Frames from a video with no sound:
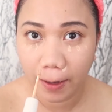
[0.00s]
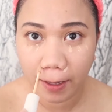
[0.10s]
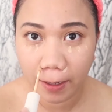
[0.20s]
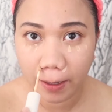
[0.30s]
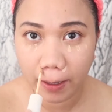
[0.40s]

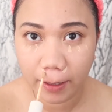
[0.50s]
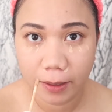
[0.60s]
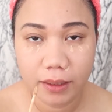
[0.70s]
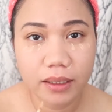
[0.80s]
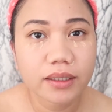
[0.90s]
and
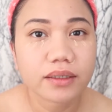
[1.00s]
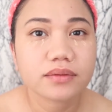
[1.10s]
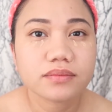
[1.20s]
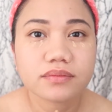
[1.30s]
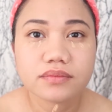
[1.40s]
here,
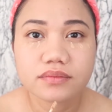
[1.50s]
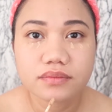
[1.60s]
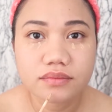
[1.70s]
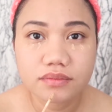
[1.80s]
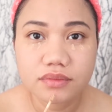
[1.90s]

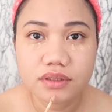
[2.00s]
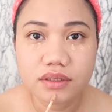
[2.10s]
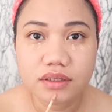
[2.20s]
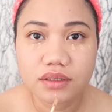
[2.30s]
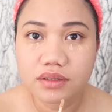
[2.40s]
and
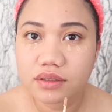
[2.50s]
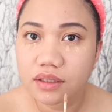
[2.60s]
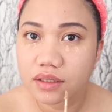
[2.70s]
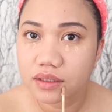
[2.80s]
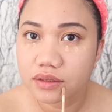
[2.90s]
then
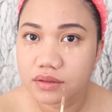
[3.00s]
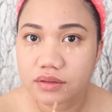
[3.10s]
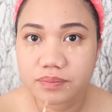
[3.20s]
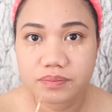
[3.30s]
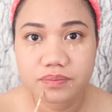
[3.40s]
at
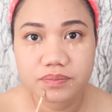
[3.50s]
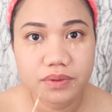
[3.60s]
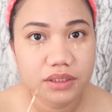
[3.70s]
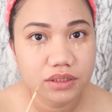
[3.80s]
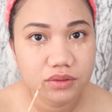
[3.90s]
the
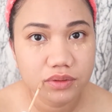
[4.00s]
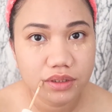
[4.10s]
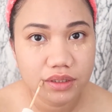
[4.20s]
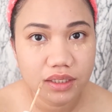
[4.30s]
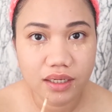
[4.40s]
places where
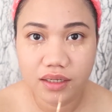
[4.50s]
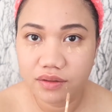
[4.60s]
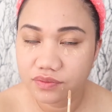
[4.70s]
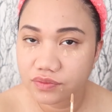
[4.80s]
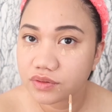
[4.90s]
I
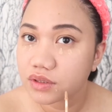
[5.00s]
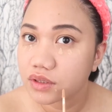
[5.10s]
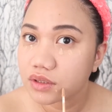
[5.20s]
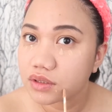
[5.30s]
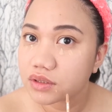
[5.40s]
have
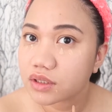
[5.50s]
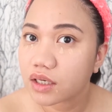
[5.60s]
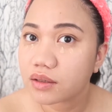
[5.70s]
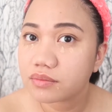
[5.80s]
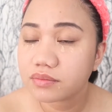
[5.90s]

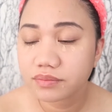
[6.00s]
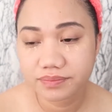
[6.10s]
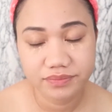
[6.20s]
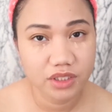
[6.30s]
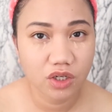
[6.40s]
some
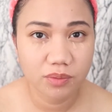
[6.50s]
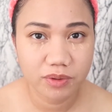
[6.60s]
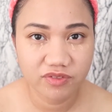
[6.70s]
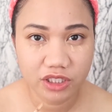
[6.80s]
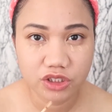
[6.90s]

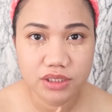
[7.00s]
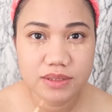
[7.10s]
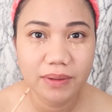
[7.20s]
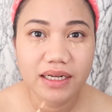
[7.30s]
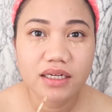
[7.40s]
imperfections.
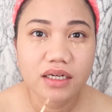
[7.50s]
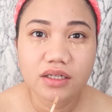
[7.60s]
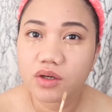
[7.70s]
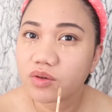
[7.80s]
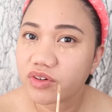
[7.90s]
But
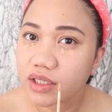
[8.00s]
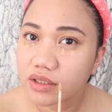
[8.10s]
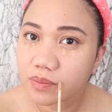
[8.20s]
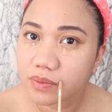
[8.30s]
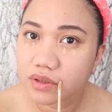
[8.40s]
don't
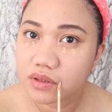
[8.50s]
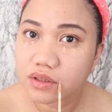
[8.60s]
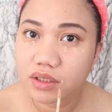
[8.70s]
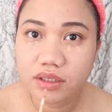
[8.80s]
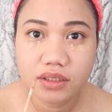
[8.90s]
forget to put
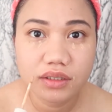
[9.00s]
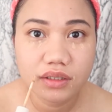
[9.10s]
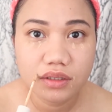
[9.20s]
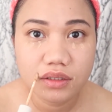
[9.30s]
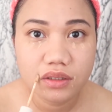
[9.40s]
here,
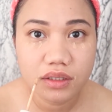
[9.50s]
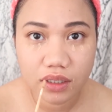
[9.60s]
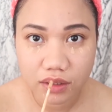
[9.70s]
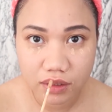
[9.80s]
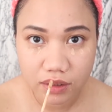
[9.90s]

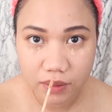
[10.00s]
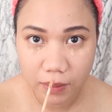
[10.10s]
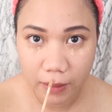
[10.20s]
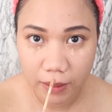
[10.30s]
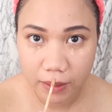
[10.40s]
and here, you
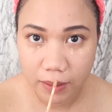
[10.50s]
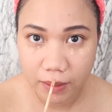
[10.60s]
guys,